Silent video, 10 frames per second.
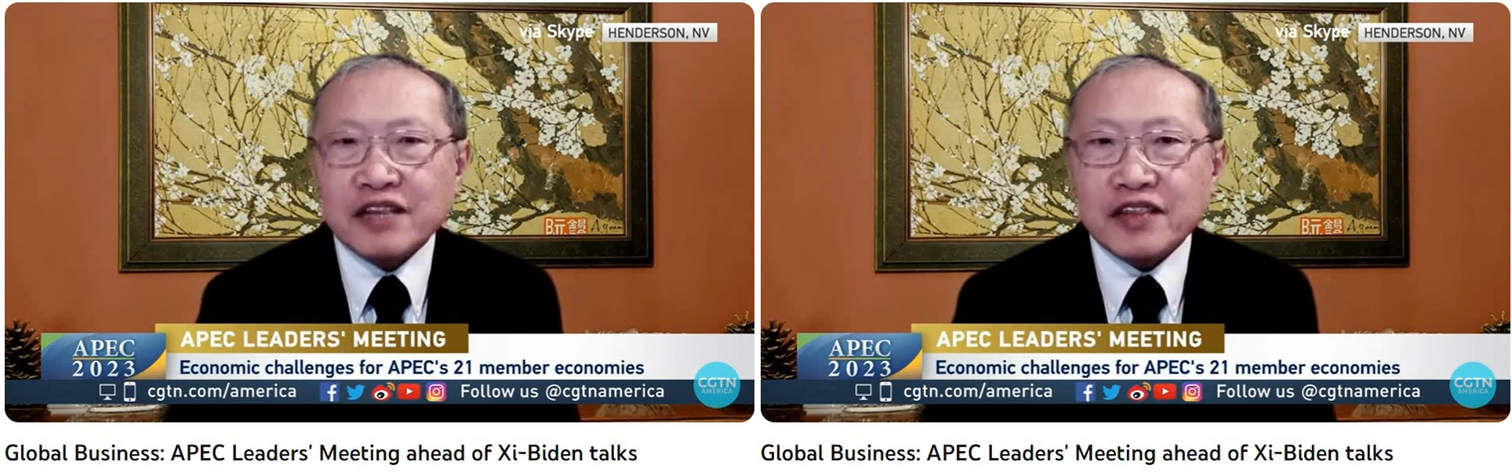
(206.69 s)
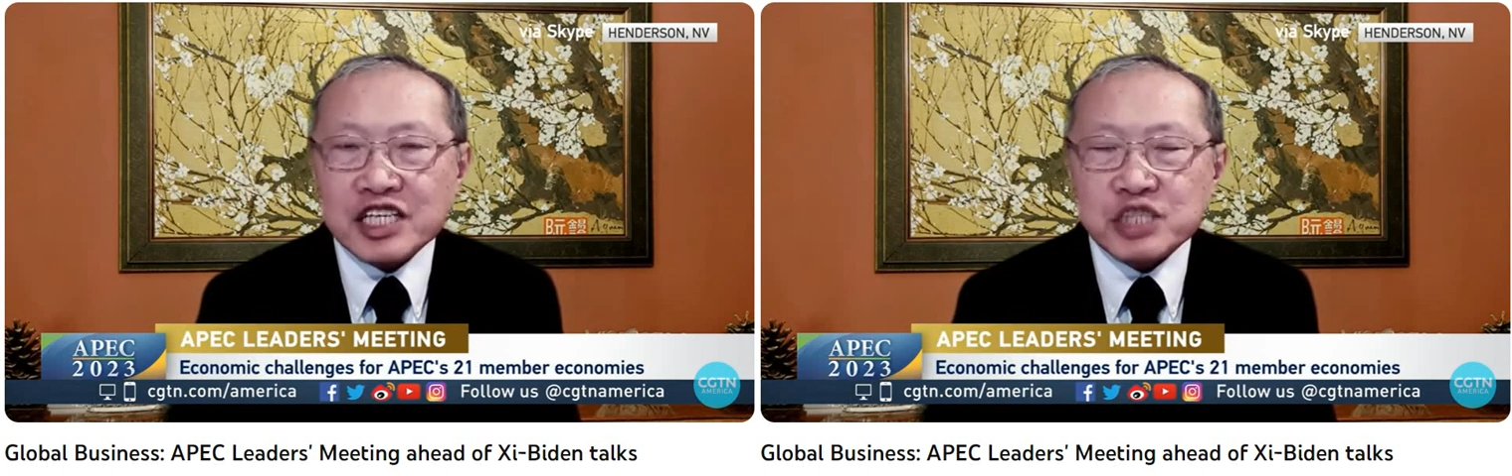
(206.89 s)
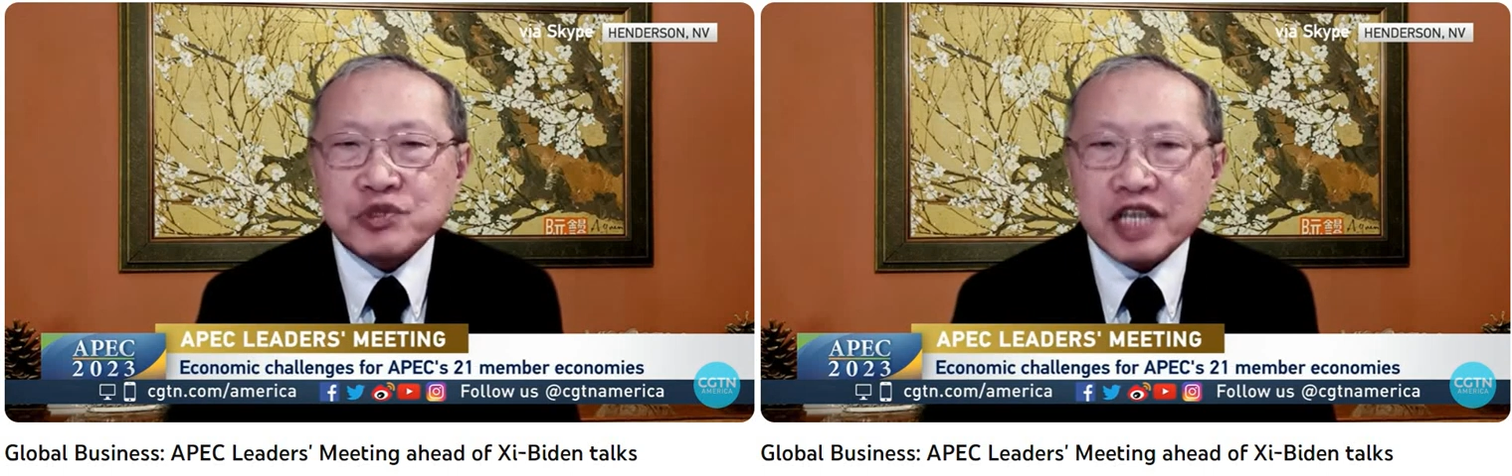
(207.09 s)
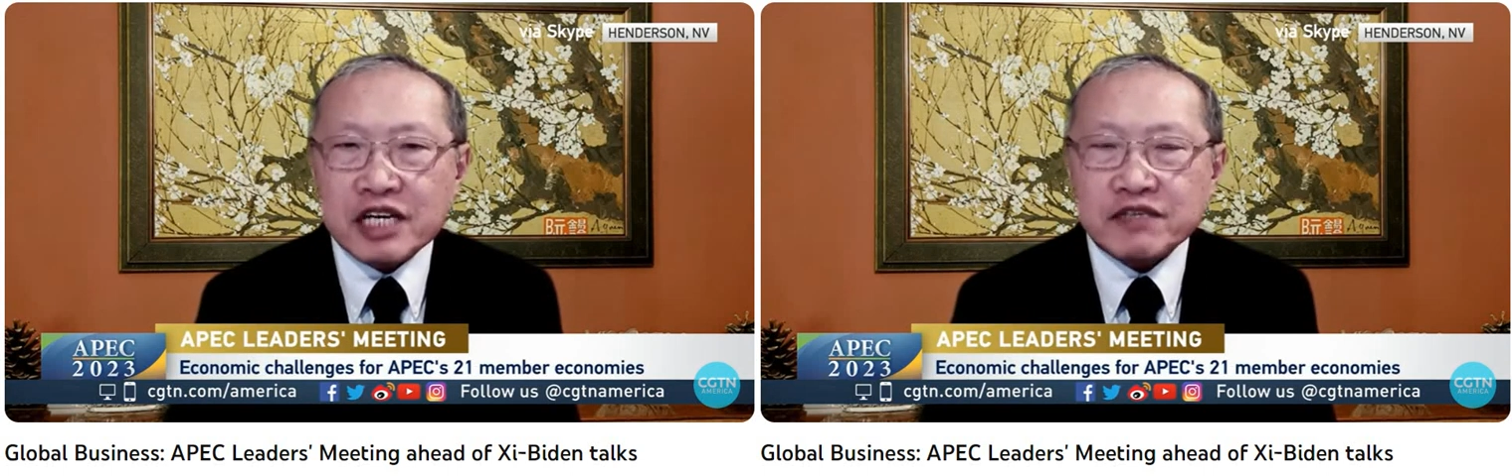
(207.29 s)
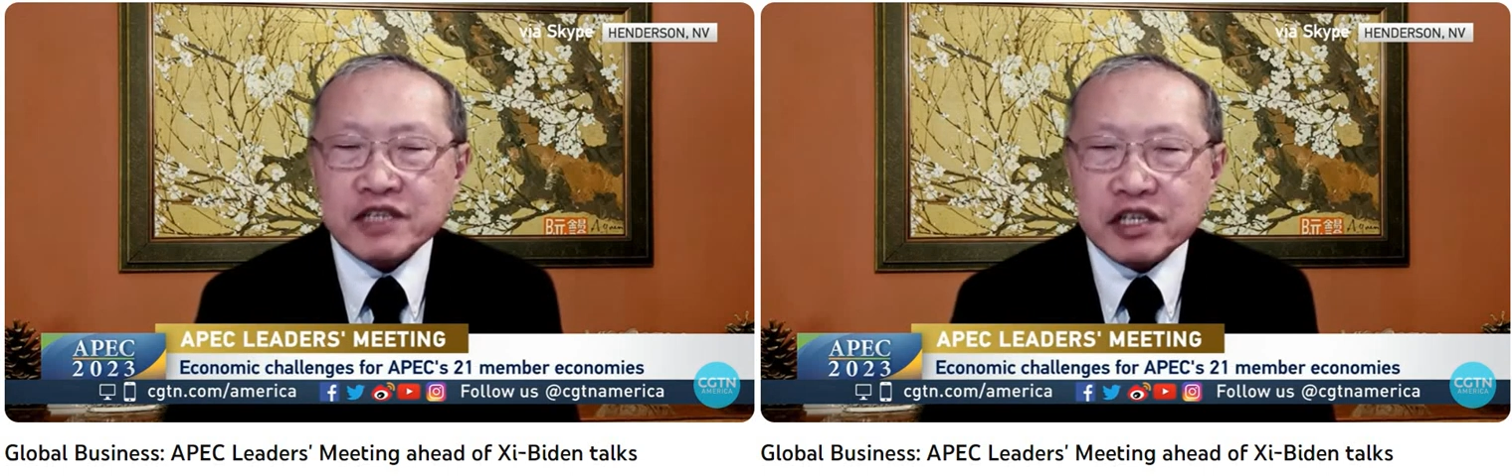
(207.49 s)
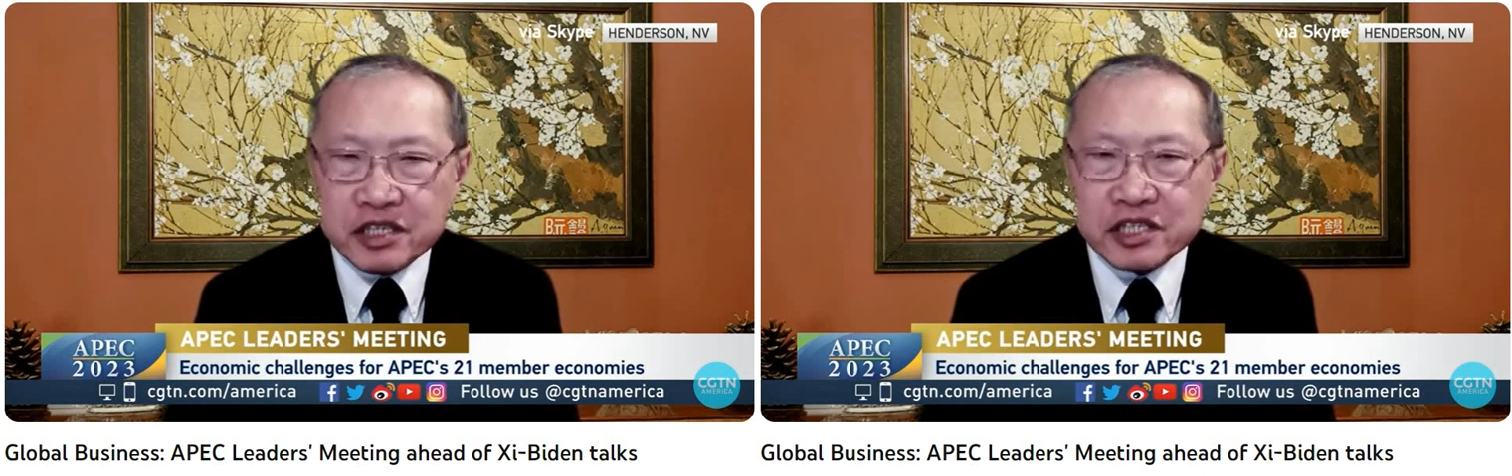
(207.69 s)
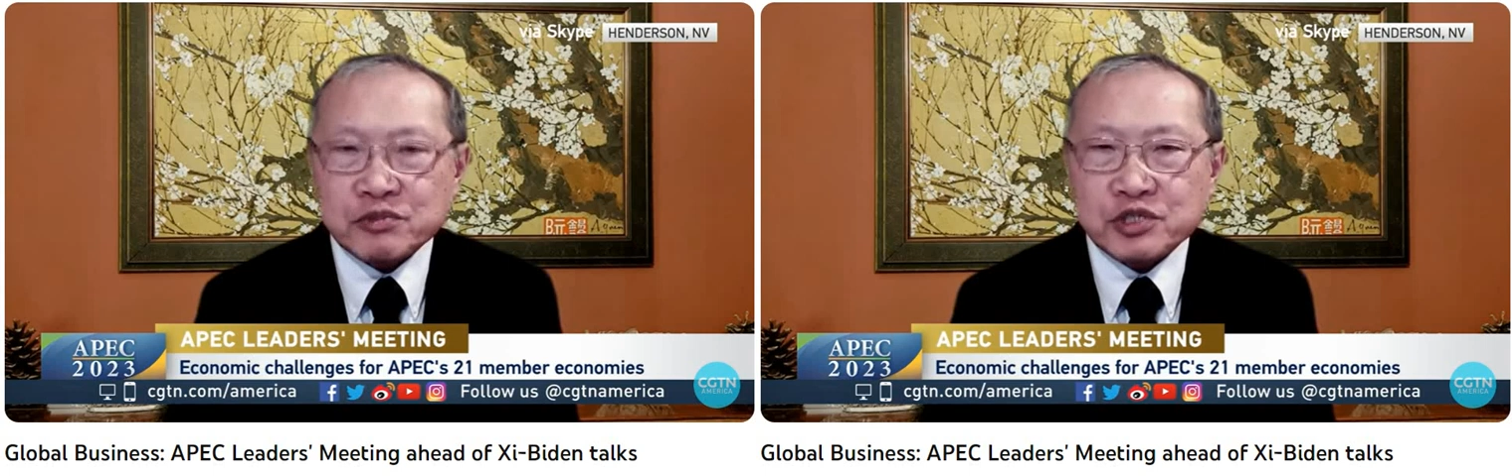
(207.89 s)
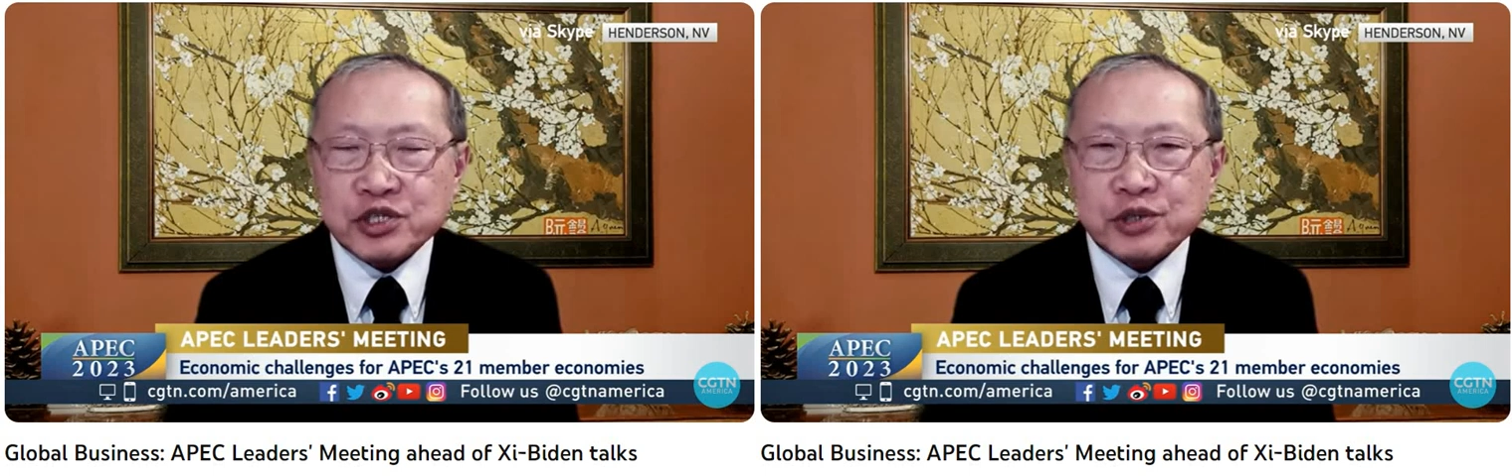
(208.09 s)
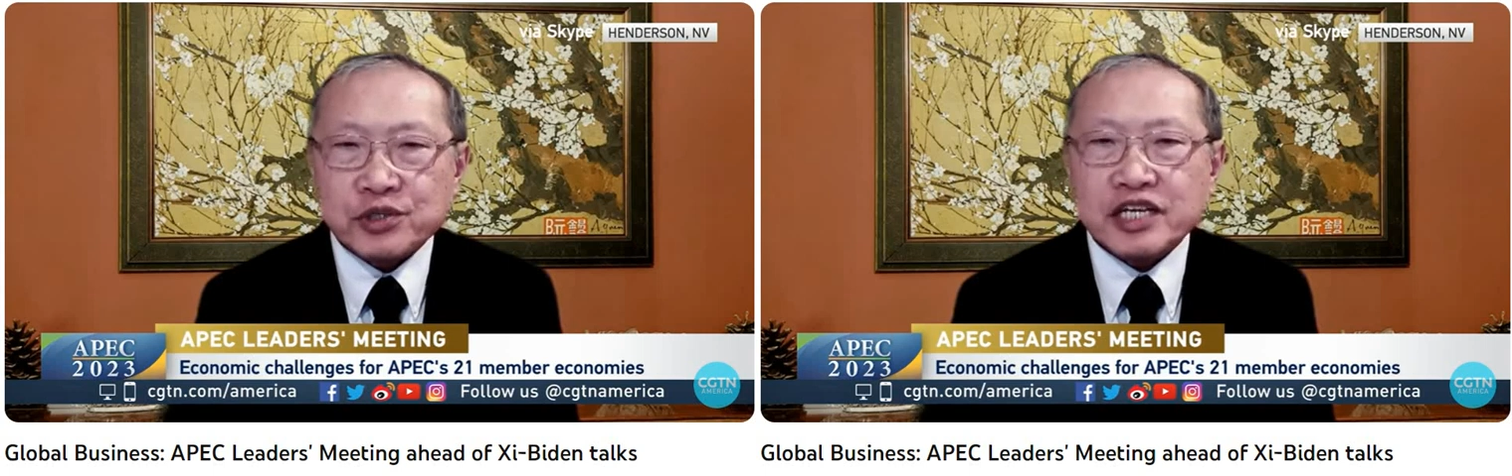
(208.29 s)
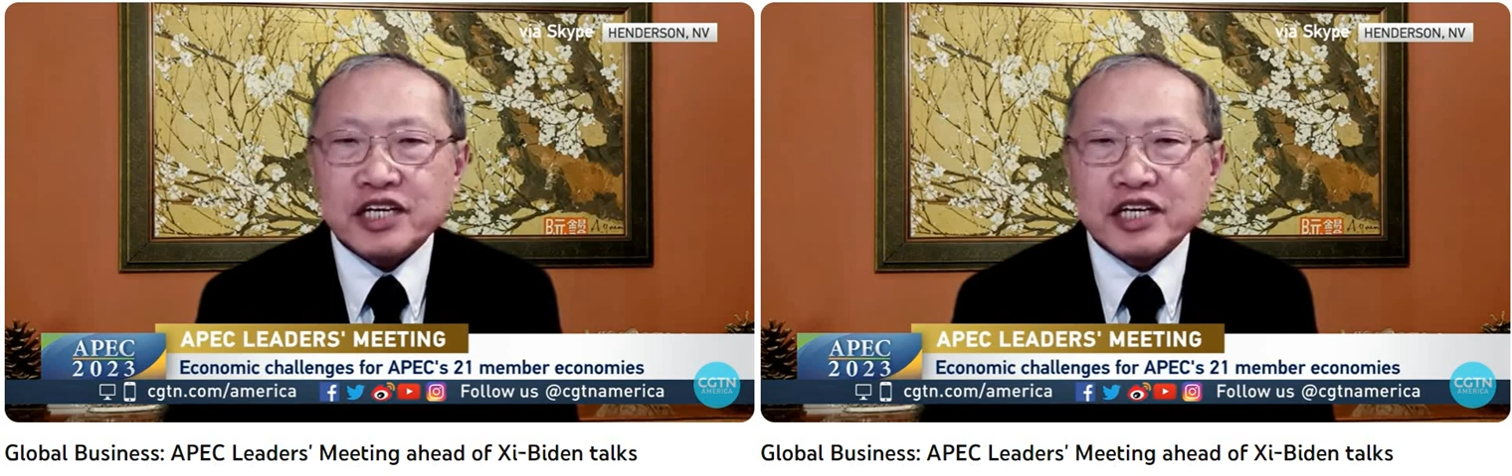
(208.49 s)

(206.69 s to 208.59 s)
that's when you have income security